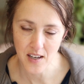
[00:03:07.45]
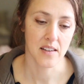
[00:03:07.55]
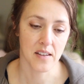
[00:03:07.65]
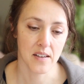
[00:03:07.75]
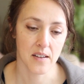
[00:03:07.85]

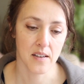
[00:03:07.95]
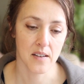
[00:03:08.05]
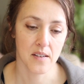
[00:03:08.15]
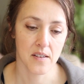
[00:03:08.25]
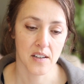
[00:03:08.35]

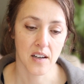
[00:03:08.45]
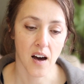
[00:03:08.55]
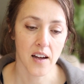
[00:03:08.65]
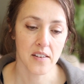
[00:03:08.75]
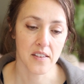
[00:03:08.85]
The, the
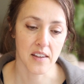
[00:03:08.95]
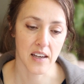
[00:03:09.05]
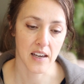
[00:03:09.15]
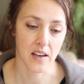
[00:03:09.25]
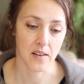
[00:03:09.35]
god that
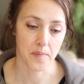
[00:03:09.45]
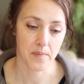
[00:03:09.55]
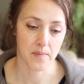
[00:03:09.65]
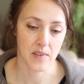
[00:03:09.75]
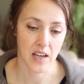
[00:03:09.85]
they
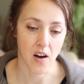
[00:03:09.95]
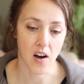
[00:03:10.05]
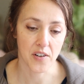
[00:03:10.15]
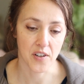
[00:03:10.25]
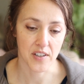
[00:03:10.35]
they
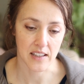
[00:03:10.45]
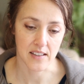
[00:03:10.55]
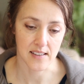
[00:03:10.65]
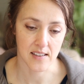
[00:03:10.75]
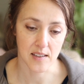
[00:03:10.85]
honored at
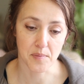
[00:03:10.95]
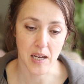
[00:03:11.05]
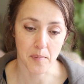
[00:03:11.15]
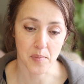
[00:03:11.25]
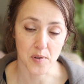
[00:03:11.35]
these sleep
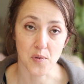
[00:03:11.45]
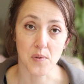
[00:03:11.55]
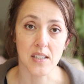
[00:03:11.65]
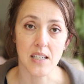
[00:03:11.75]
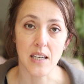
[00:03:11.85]
temples
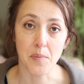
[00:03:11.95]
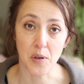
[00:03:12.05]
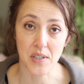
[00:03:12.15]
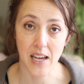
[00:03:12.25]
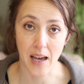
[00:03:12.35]
was
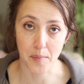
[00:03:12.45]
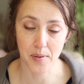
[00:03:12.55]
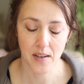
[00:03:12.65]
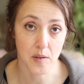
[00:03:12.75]
Imhotep.